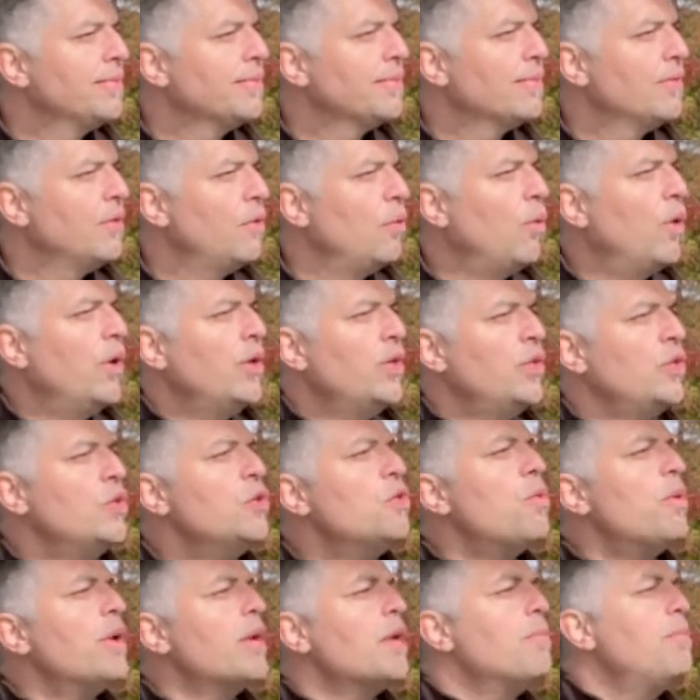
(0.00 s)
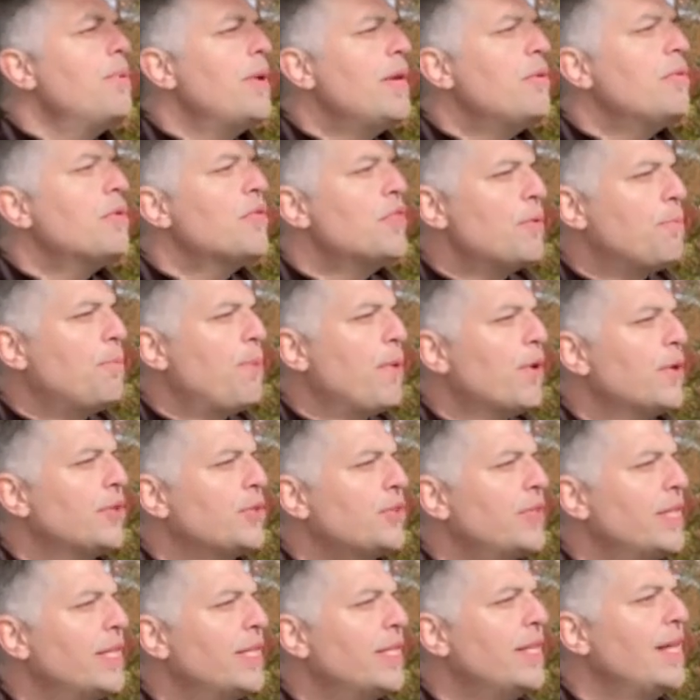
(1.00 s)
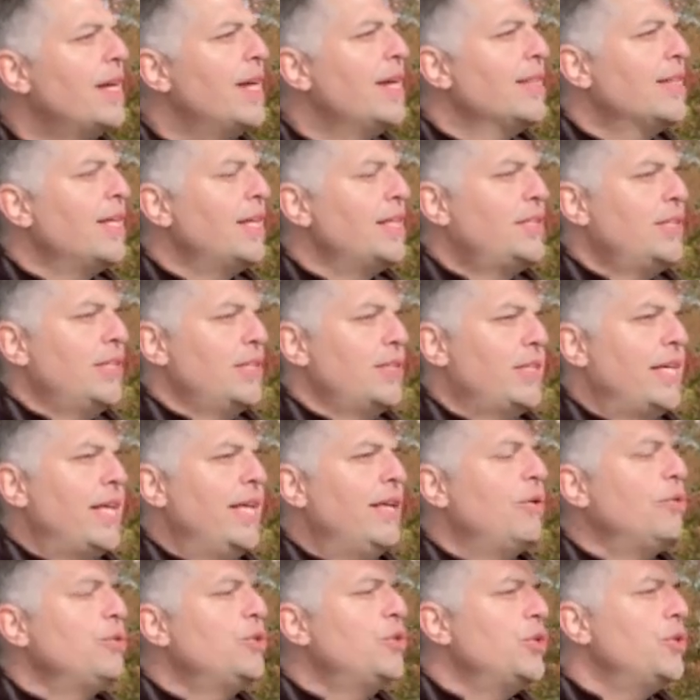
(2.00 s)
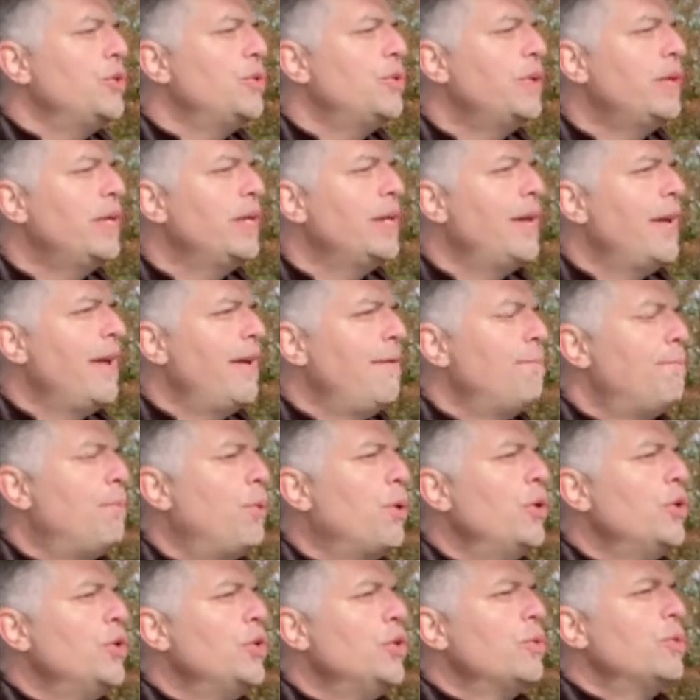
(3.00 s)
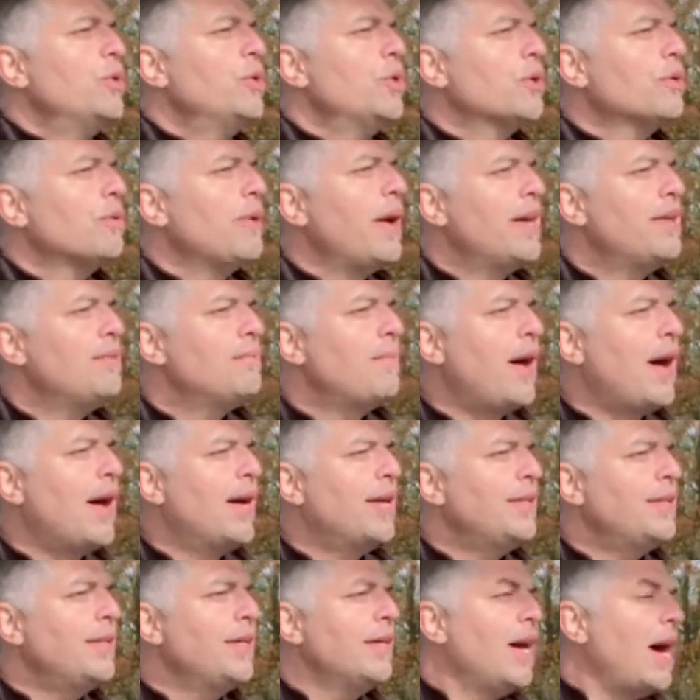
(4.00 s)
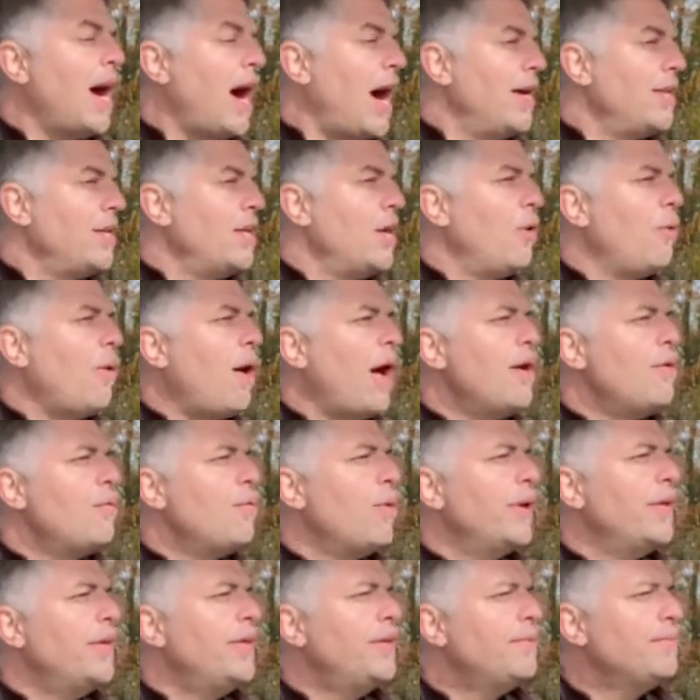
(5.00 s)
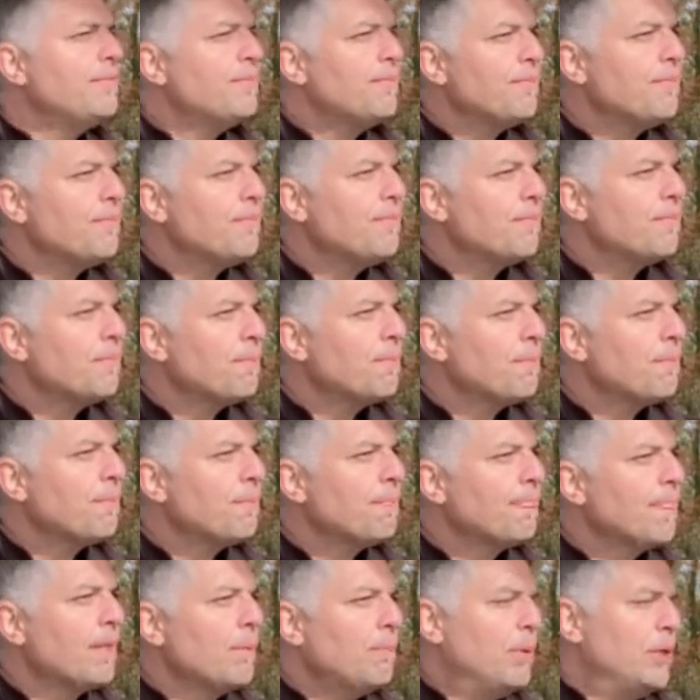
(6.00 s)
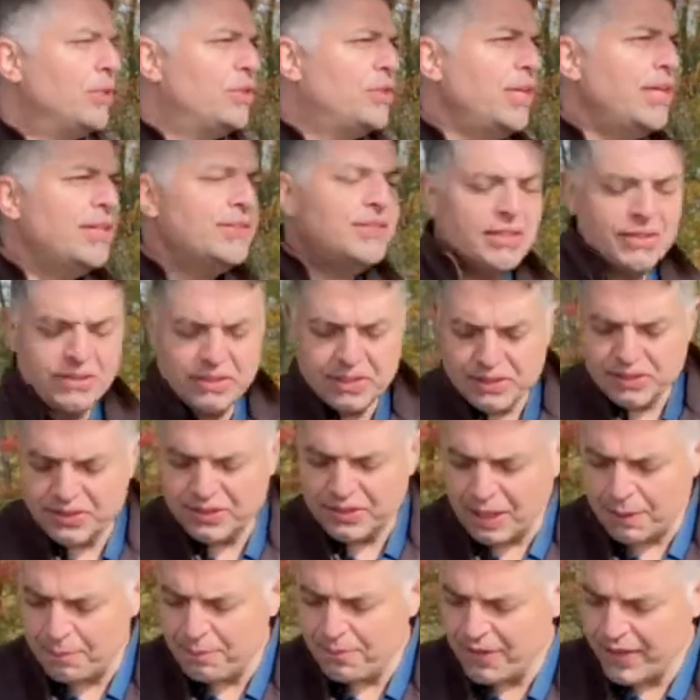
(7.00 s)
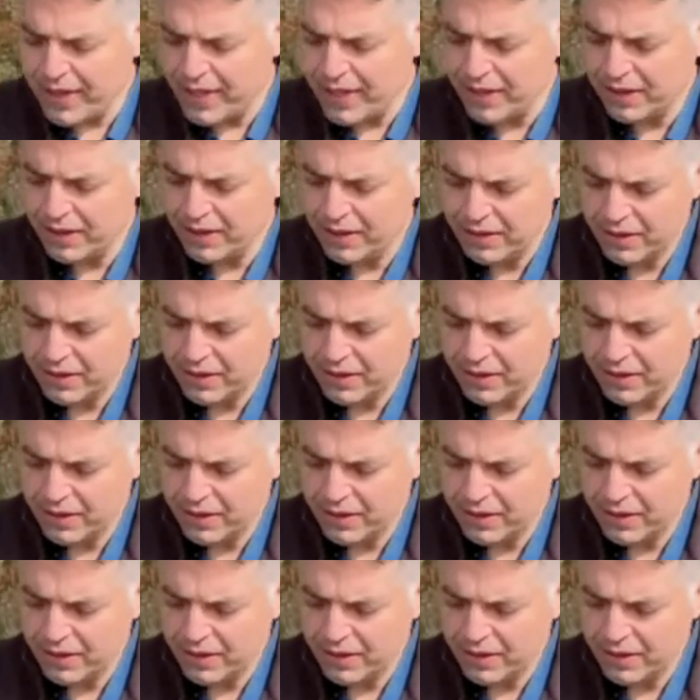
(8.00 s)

wouldn't you want to be with the person that just healed you and put you in your right mind? I know I would. But Jesus did something